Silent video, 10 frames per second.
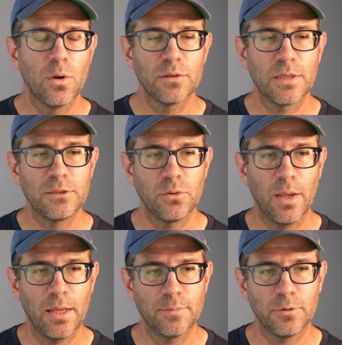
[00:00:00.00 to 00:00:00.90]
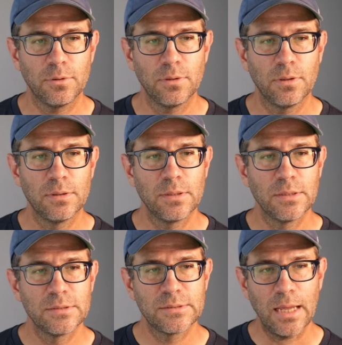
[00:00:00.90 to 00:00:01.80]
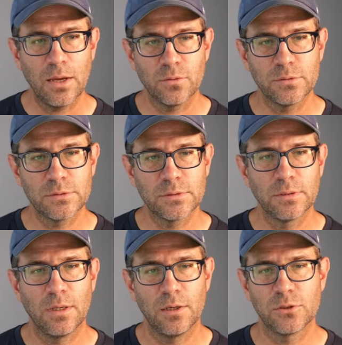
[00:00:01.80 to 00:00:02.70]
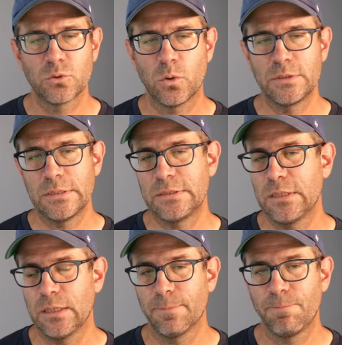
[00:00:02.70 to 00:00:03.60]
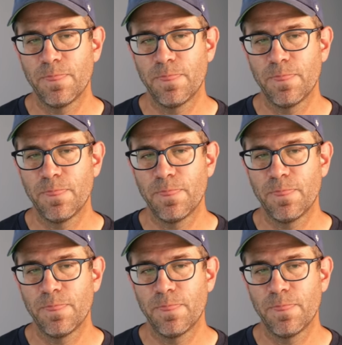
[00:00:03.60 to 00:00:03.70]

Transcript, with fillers: We could then do animal sounds underscore dt.